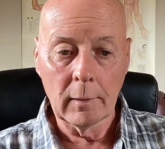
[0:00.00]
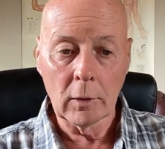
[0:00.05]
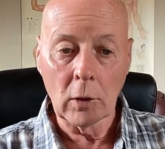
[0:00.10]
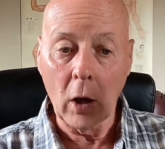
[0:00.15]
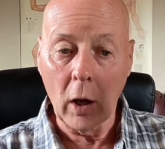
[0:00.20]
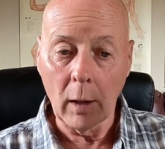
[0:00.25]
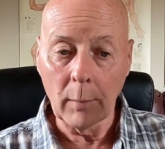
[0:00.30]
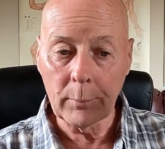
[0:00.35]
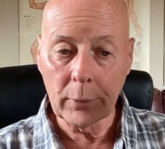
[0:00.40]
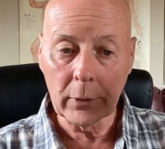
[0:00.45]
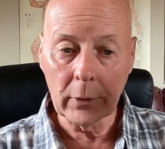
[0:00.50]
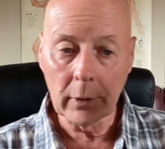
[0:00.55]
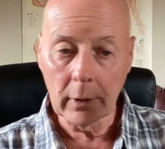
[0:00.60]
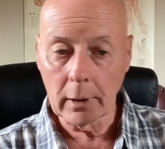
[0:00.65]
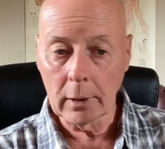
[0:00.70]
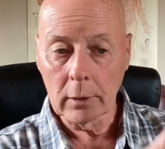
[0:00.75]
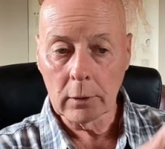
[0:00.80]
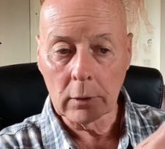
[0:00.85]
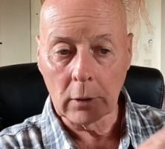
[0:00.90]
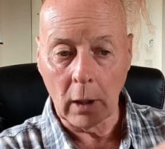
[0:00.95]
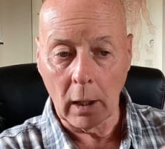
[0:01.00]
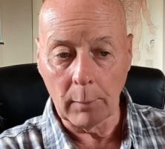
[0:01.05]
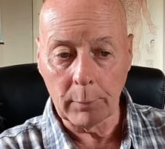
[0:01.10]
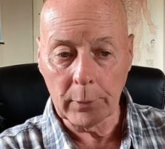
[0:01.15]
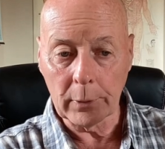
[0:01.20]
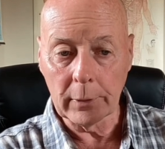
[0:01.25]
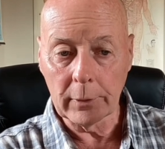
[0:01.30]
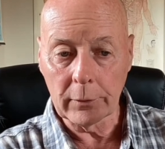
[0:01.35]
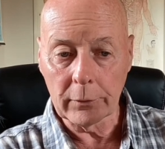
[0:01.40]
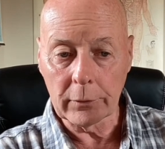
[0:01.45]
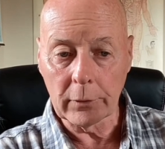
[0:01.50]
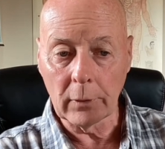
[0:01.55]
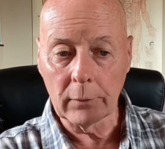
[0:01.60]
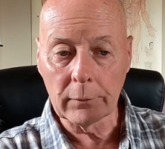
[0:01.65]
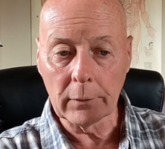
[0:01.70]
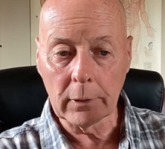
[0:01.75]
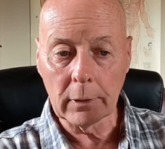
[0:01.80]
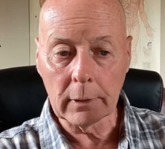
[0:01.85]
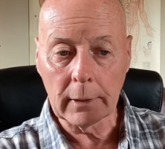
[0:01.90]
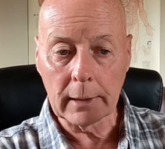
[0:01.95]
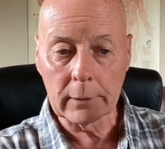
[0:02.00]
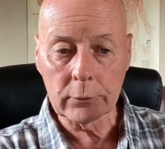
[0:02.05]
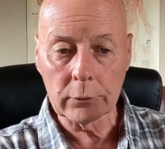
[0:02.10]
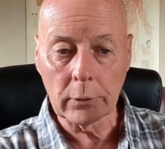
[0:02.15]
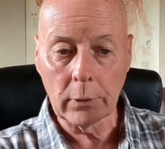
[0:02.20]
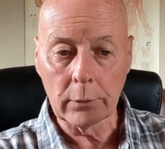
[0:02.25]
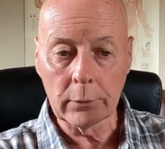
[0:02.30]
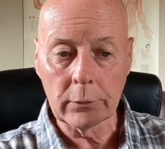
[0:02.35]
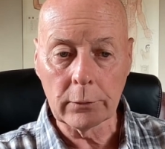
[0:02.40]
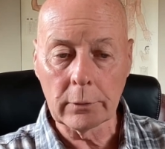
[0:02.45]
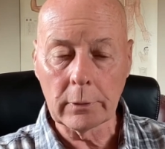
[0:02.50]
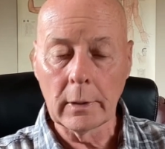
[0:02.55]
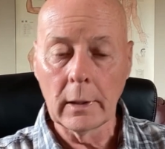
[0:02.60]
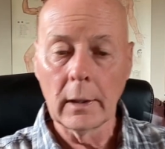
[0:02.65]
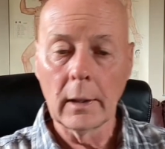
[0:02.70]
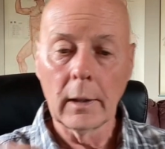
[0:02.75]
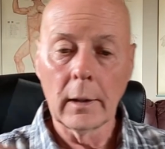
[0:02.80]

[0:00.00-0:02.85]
copper and silver electrodes,